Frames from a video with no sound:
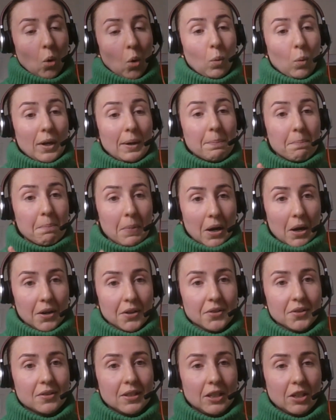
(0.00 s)
we
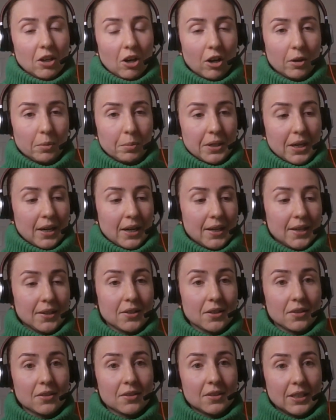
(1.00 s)
must
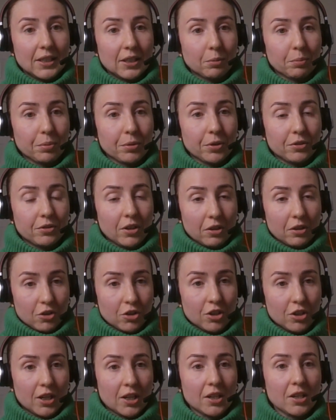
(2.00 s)
decarbonise steel
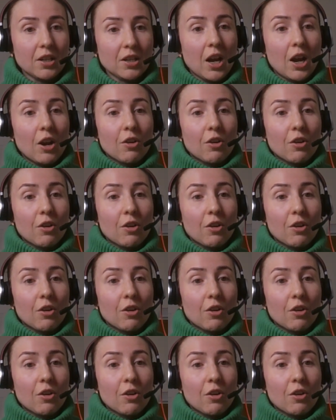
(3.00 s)
production,